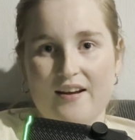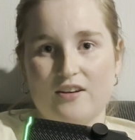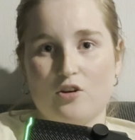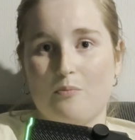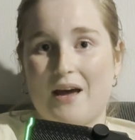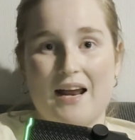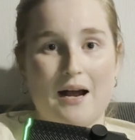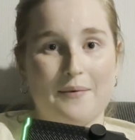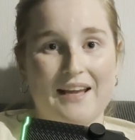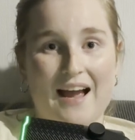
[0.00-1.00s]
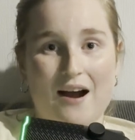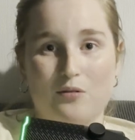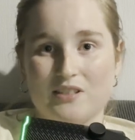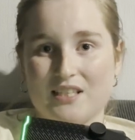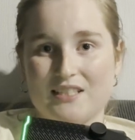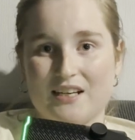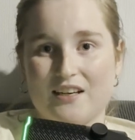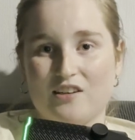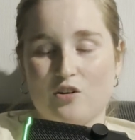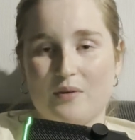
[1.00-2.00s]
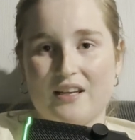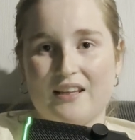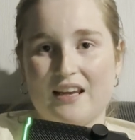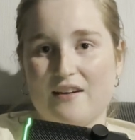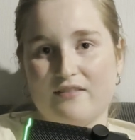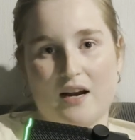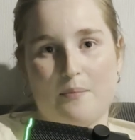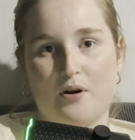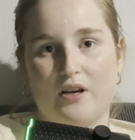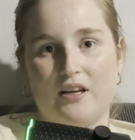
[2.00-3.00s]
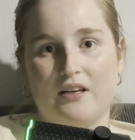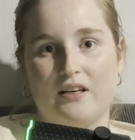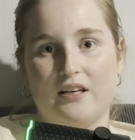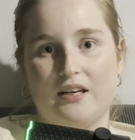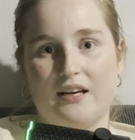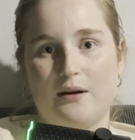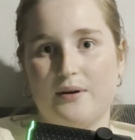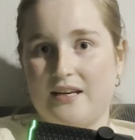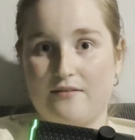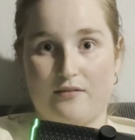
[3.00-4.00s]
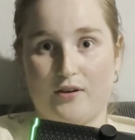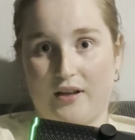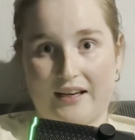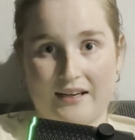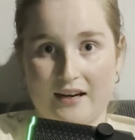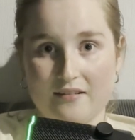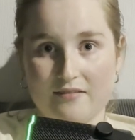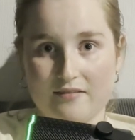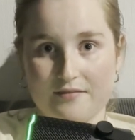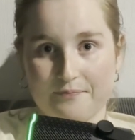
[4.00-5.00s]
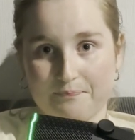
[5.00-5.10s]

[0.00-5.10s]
No matter how many hours I studied, no matter the effort I put in, it would never feel like enough.